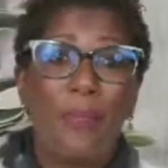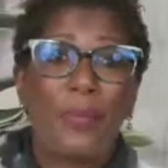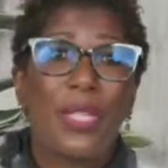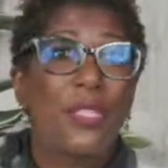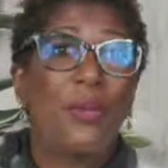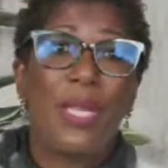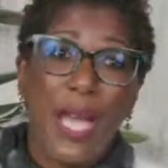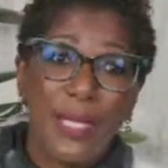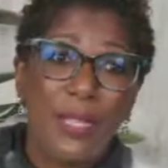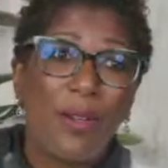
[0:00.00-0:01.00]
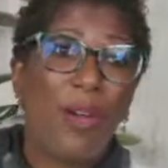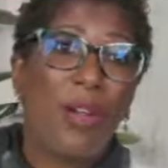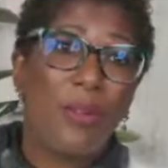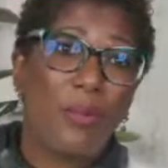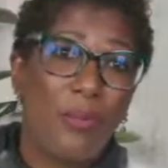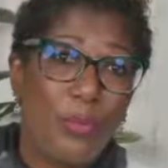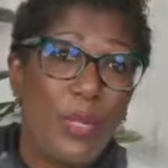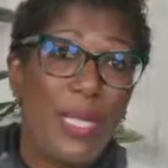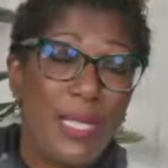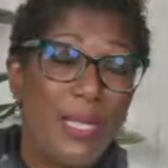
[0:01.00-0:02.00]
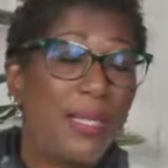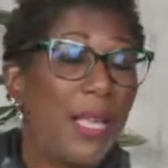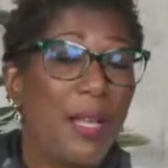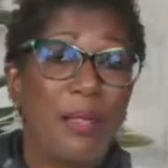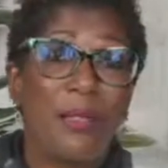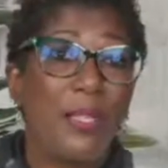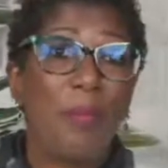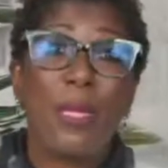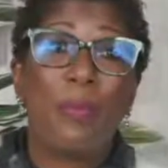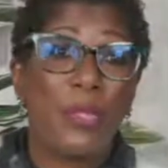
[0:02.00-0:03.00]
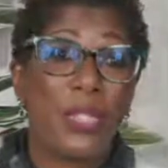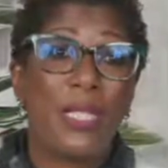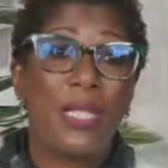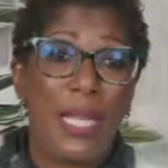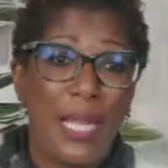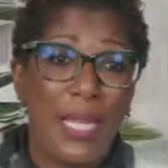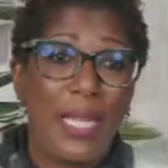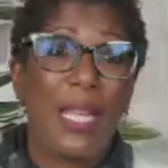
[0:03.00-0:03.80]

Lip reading: So yes, there are reasons that some people shouldn't take it.